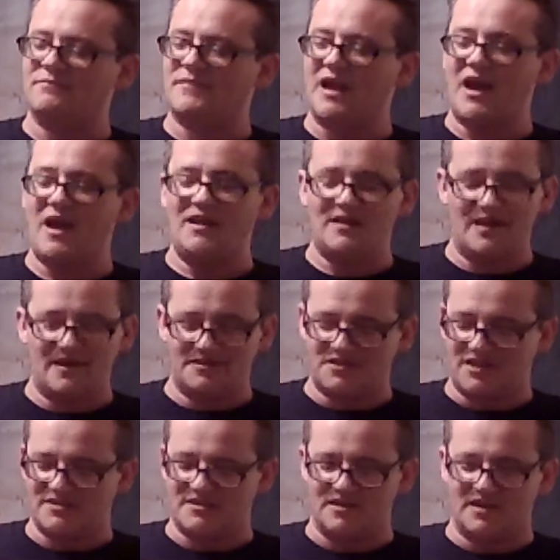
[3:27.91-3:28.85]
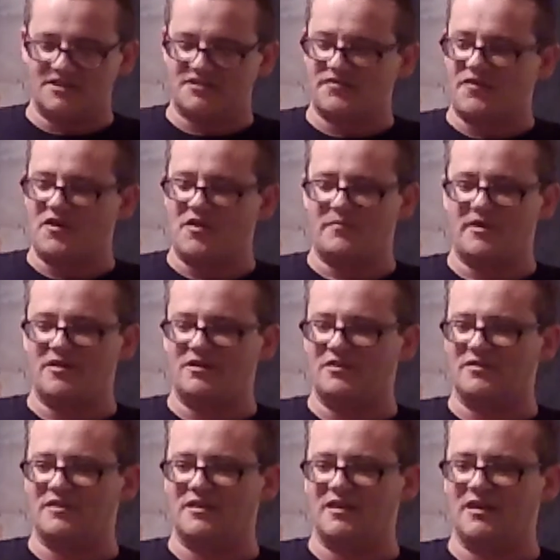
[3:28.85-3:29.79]
I like Jason X far
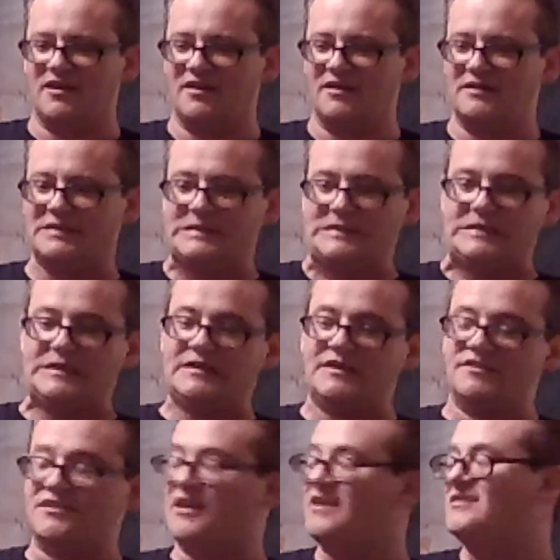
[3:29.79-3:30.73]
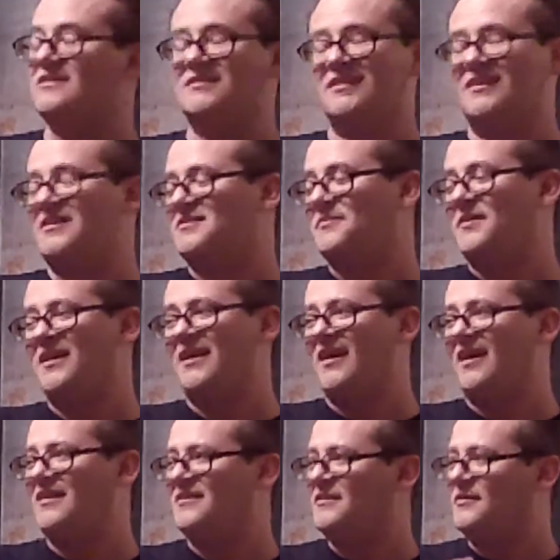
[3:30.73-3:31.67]
better than Jason Takes
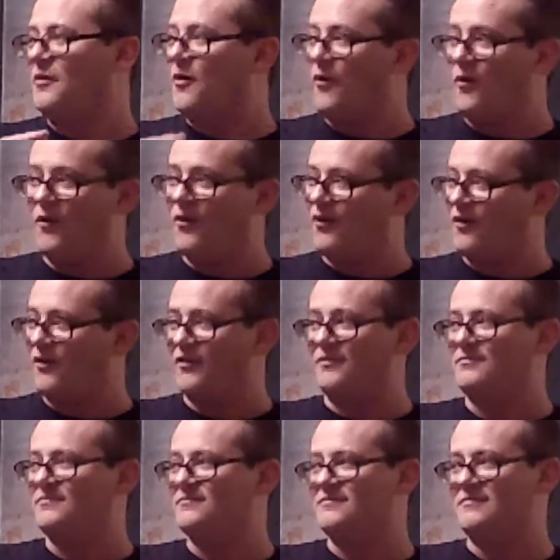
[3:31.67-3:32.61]
Manhattan or